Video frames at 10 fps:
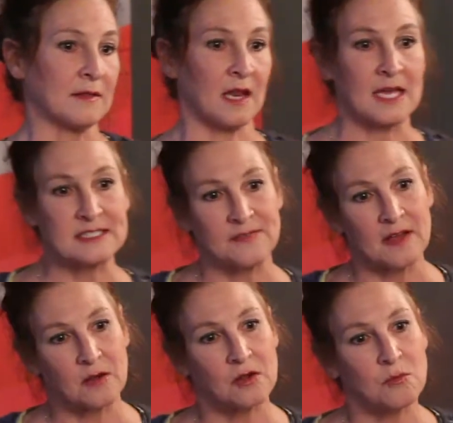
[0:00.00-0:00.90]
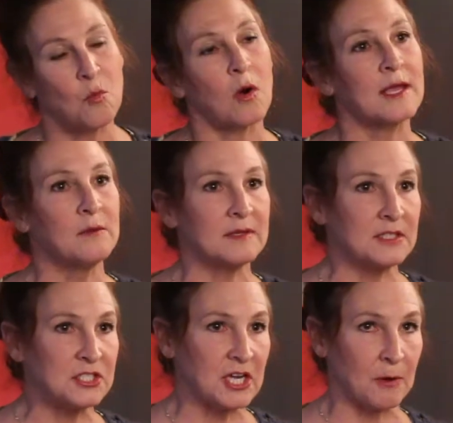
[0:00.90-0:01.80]
lines of working with
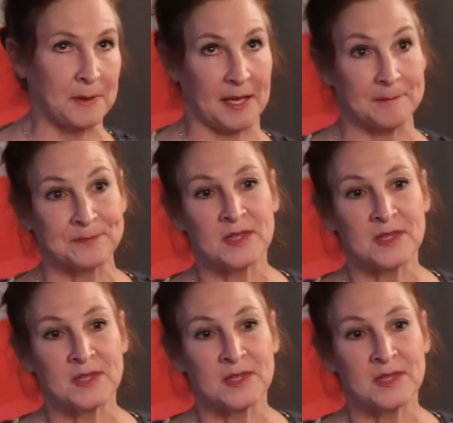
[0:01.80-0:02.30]
the GOP.